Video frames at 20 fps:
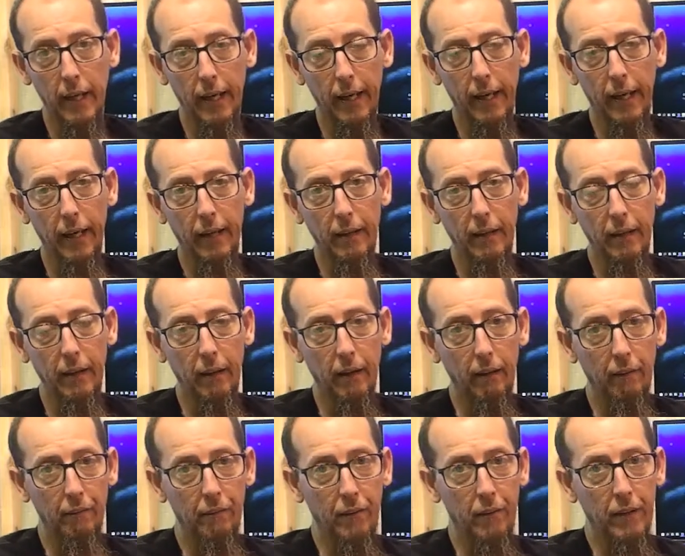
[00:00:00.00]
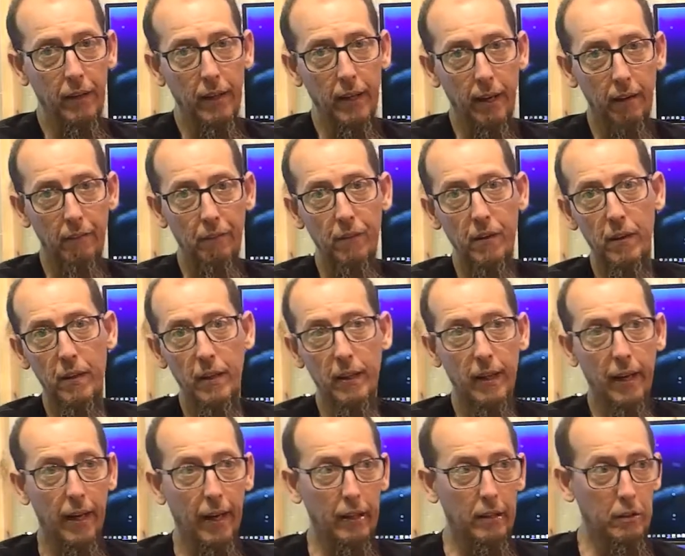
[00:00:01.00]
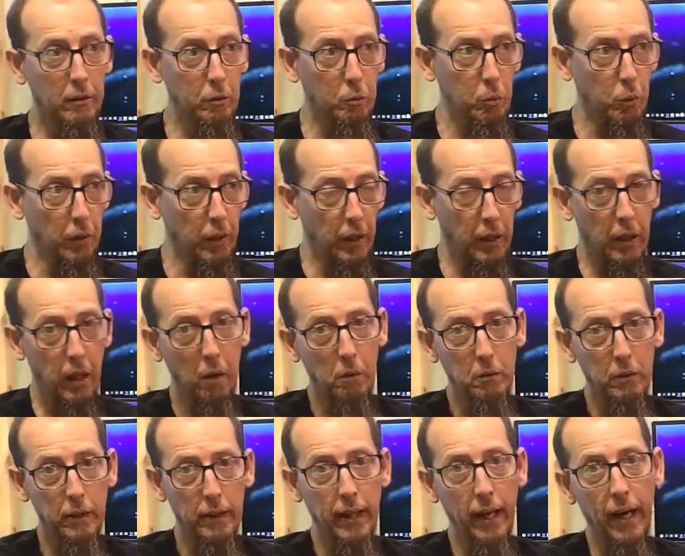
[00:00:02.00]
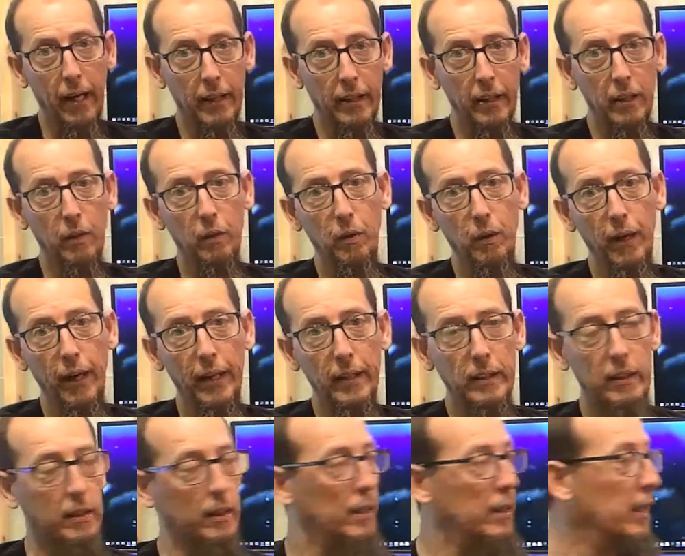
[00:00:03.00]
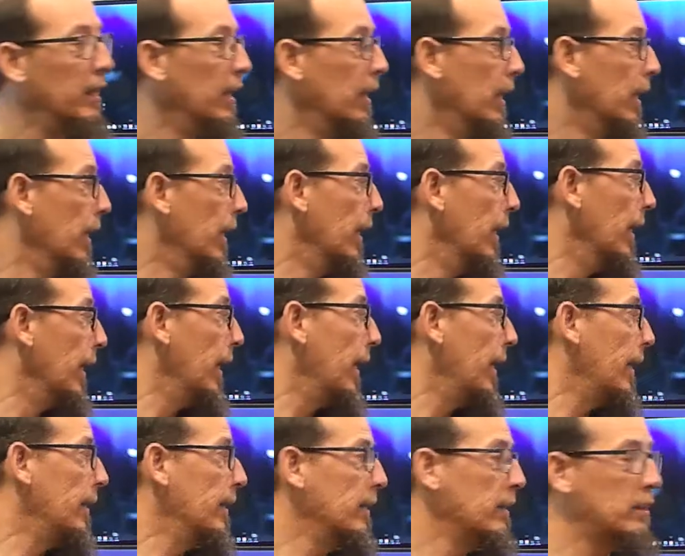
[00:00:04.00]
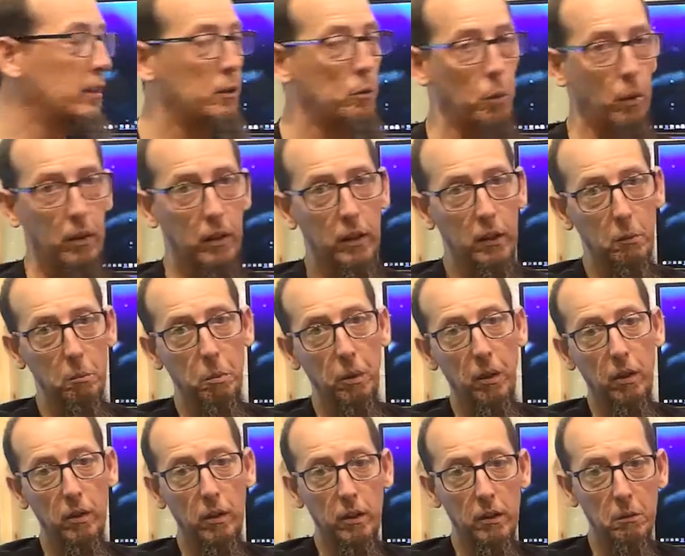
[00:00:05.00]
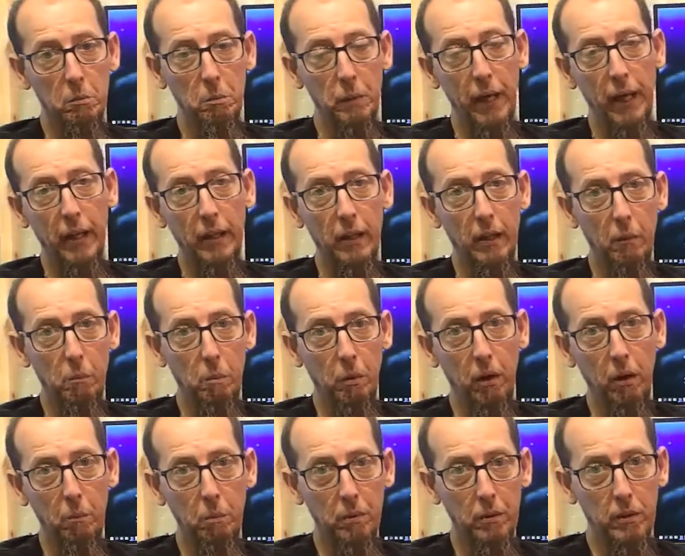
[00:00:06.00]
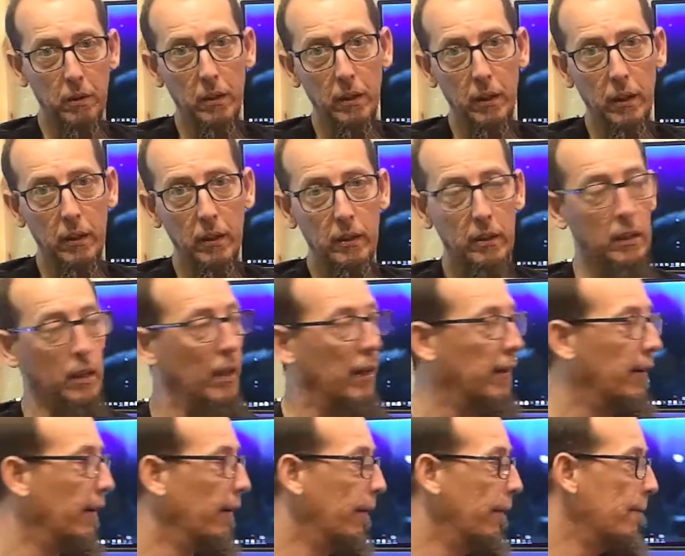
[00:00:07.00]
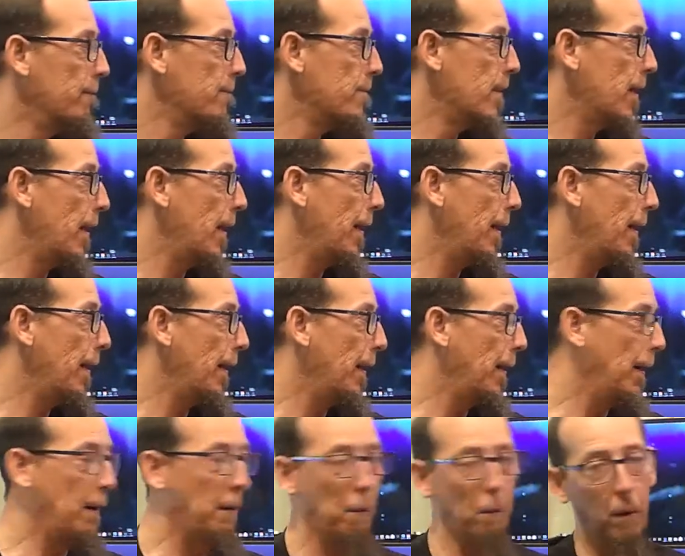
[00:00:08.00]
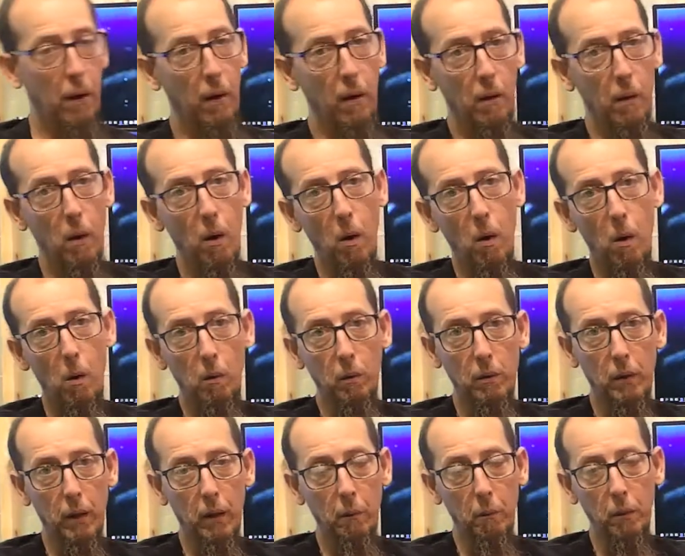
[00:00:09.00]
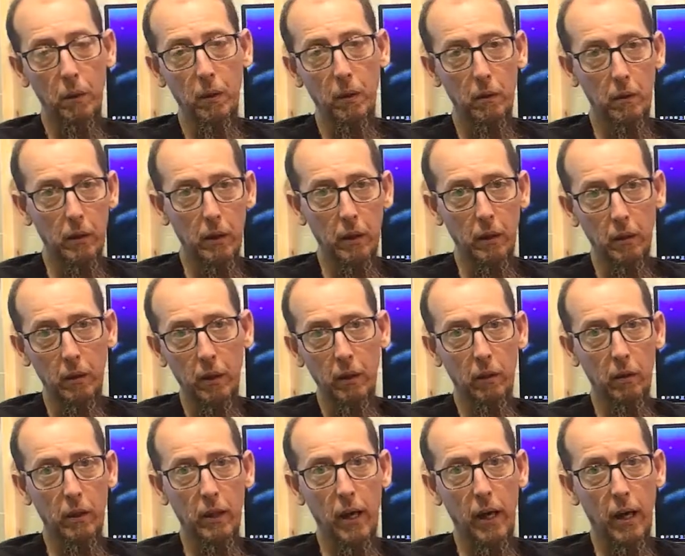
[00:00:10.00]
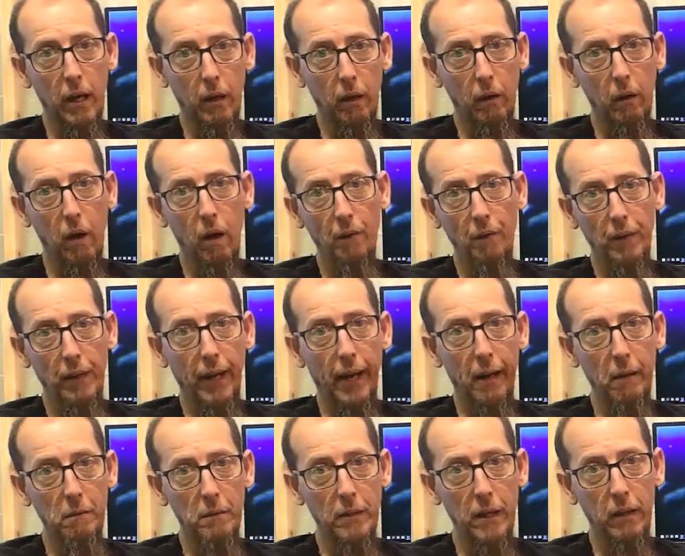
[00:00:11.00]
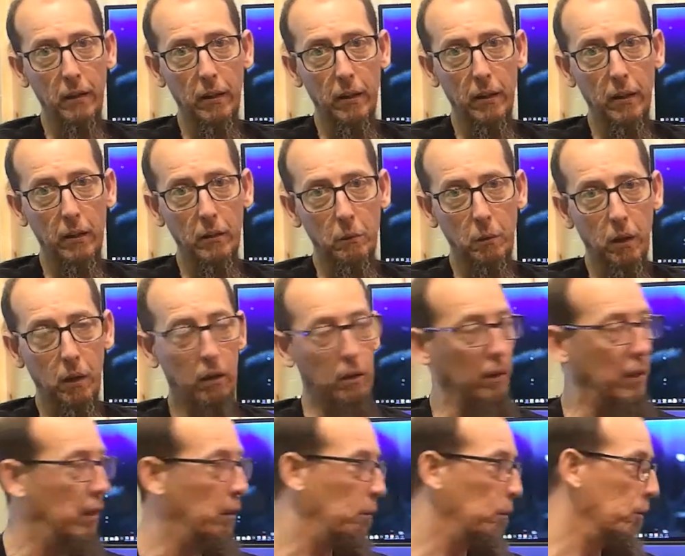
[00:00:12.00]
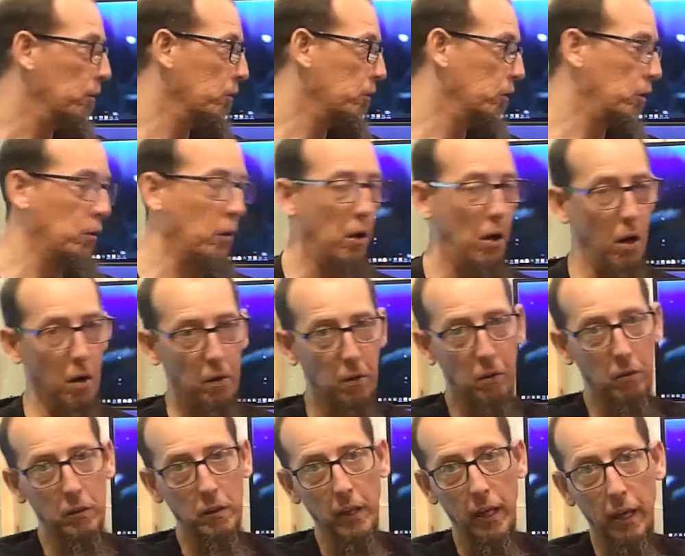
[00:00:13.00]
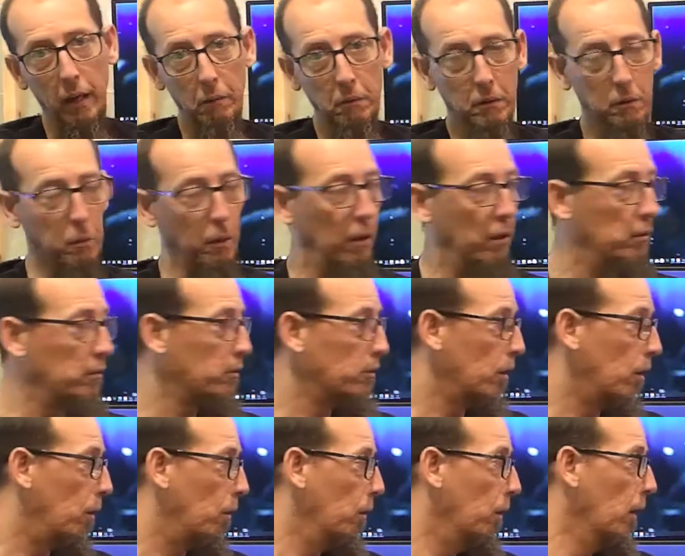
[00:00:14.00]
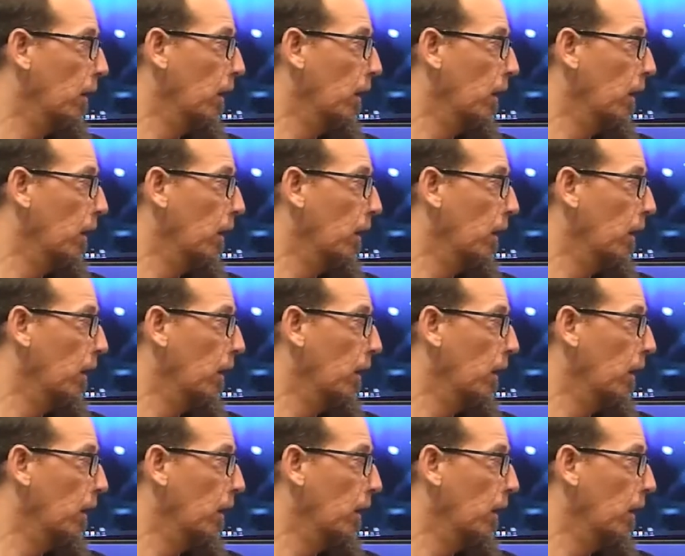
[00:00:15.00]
and the 5950X when it comes to content creation. And this is what this build is mainly purpose is. It will hold, it'll conquer all the games out there as well. It will do all those games as well. So